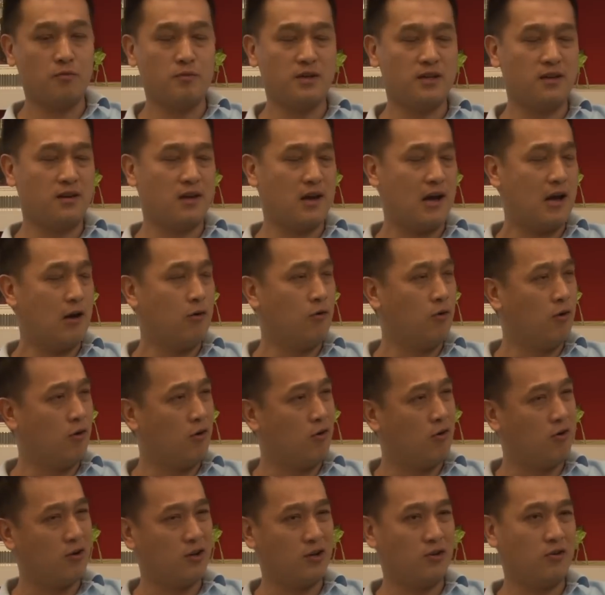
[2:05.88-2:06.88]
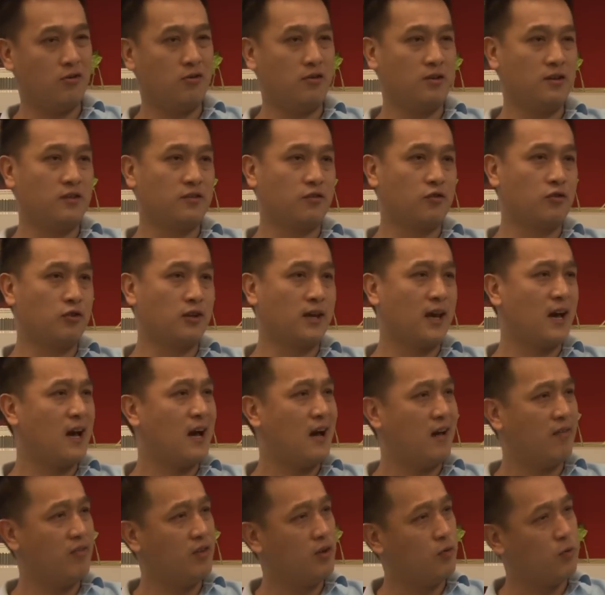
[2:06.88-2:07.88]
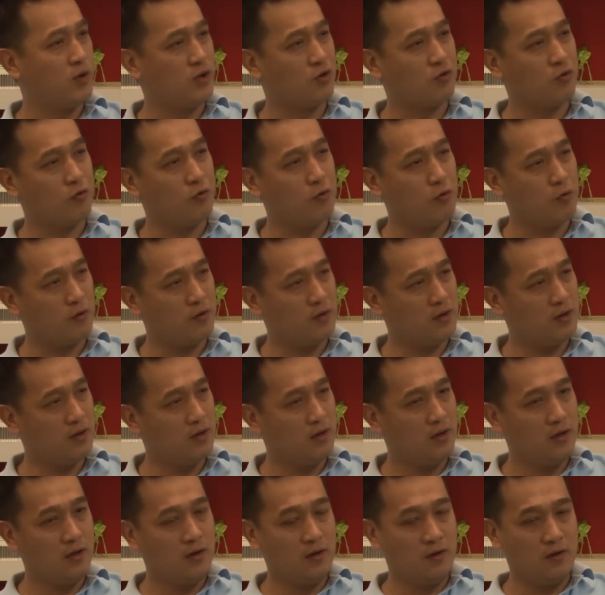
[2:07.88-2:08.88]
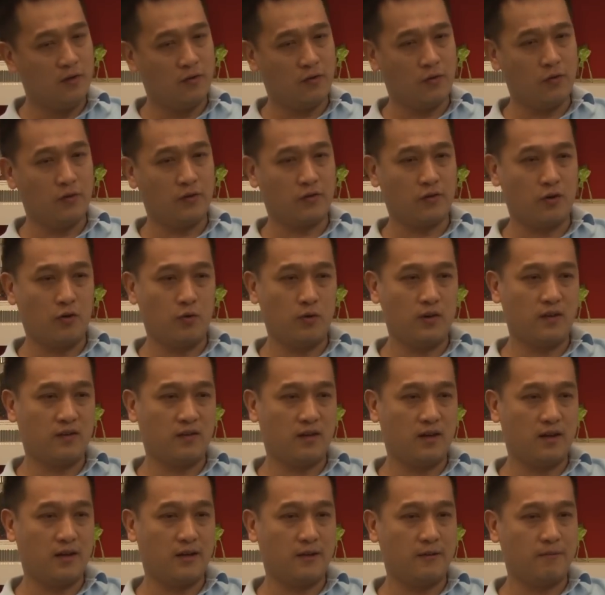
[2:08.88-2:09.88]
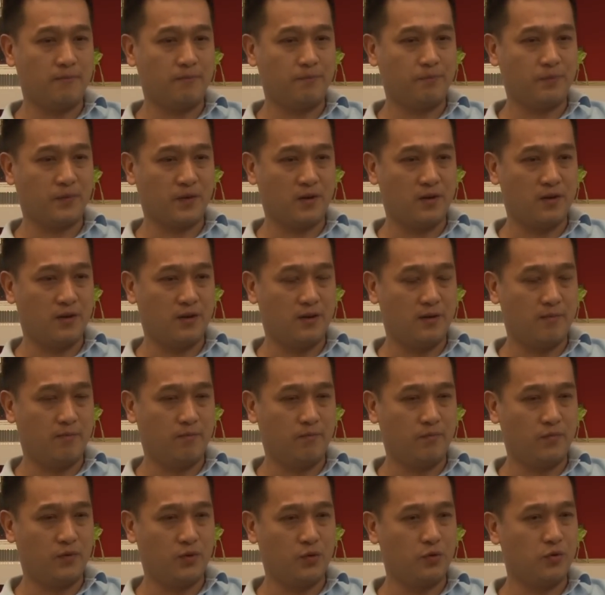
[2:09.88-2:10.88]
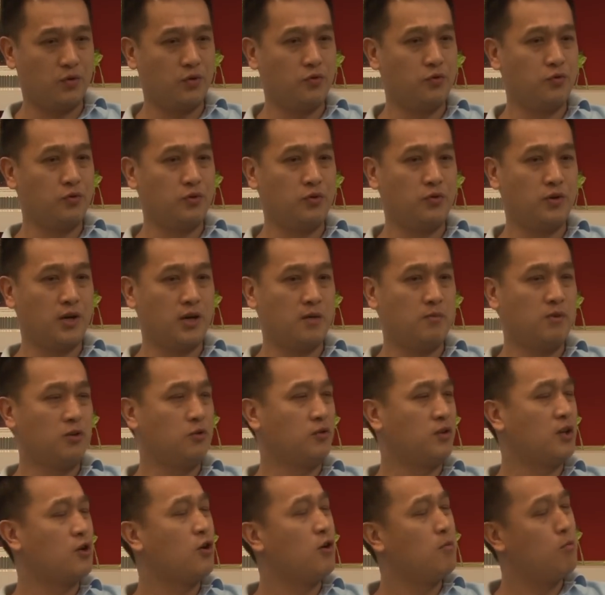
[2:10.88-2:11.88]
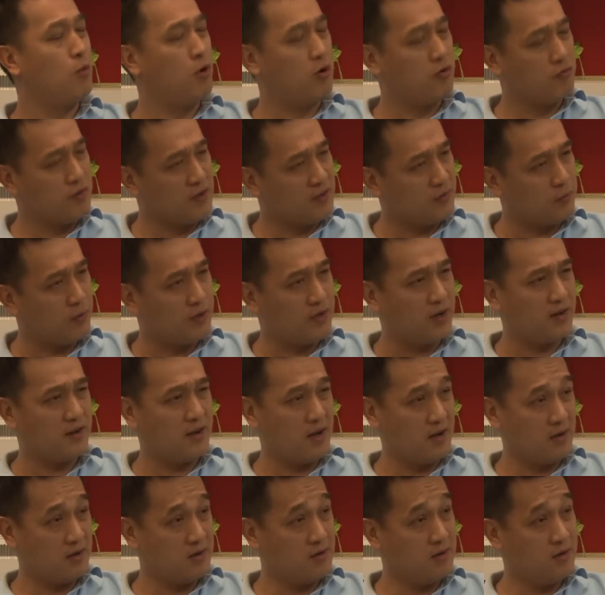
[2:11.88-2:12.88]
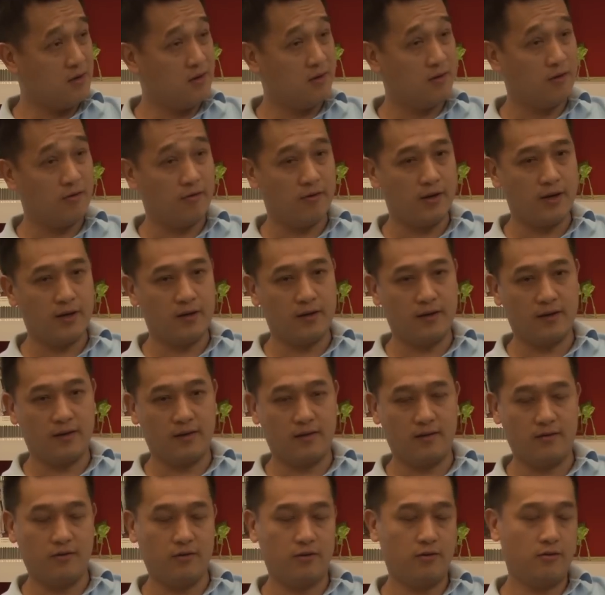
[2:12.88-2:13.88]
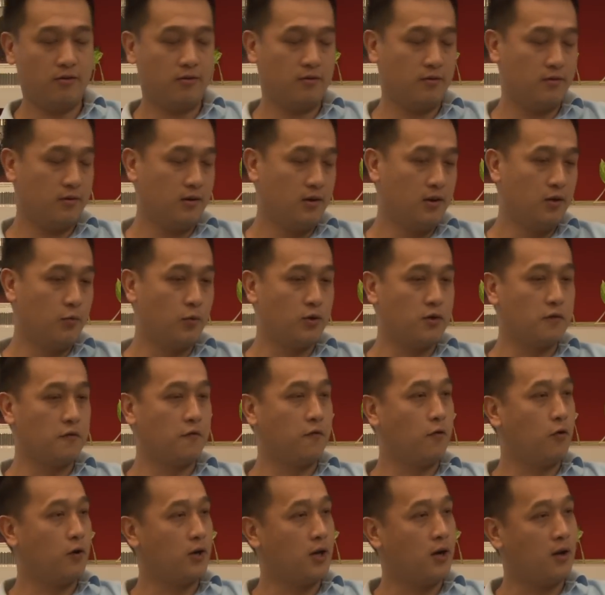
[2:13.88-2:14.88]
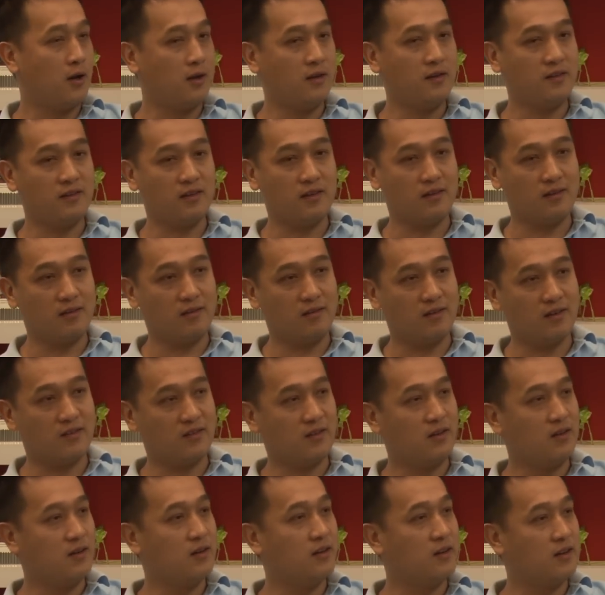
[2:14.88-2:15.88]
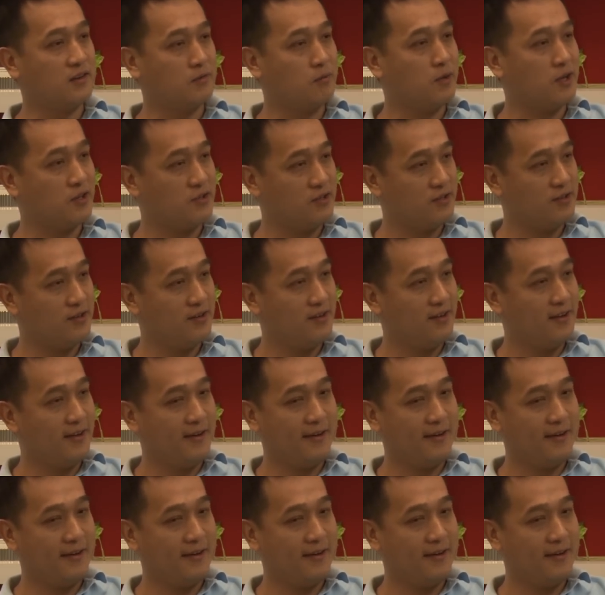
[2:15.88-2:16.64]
either going to be now or, you know, it's going to get harder when you grow older. So it's always like you are able to take on more risks when you're younger, right? You know, when you fall down, at least it doesn't hurt as much.